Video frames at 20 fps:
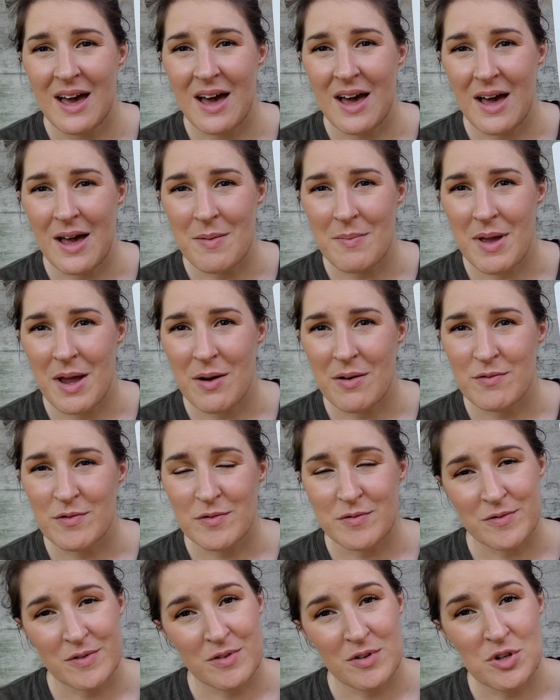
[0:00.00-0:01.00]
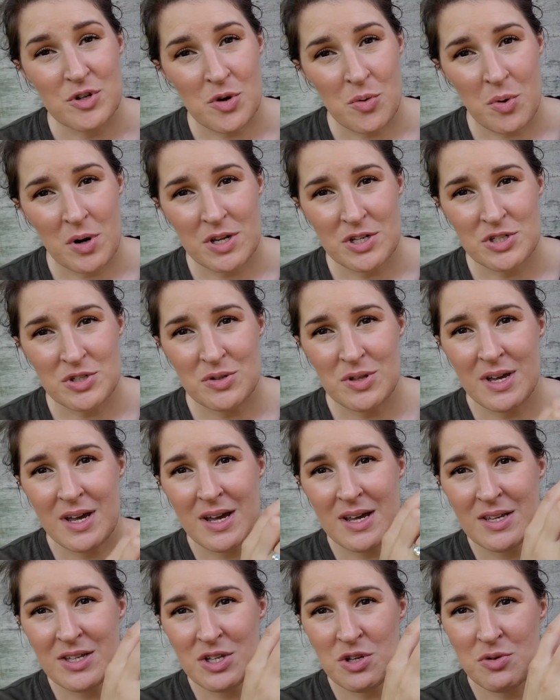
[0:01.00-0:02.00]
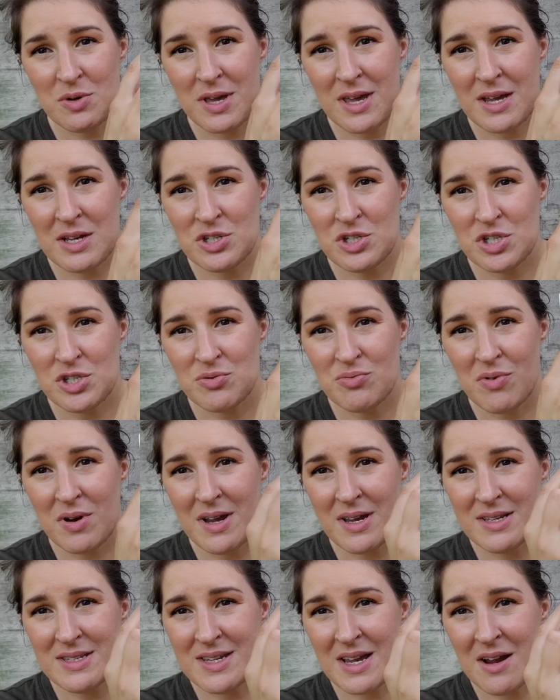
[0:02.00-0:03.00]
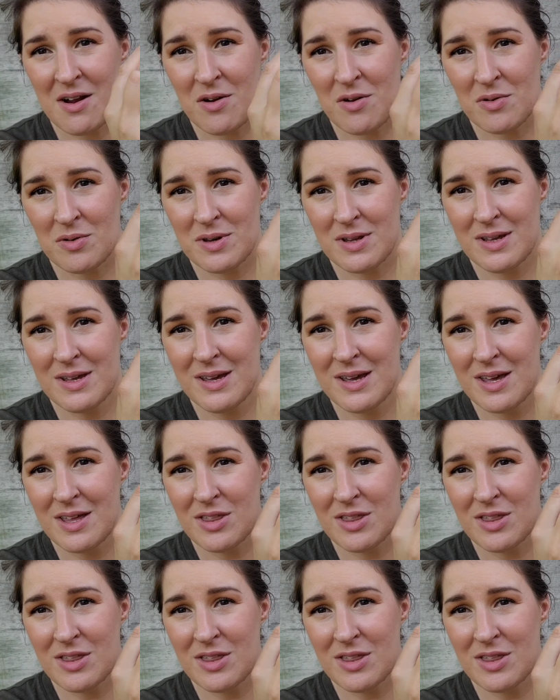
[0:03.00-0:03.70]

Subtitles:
However, if you don't want to do that, you can just write down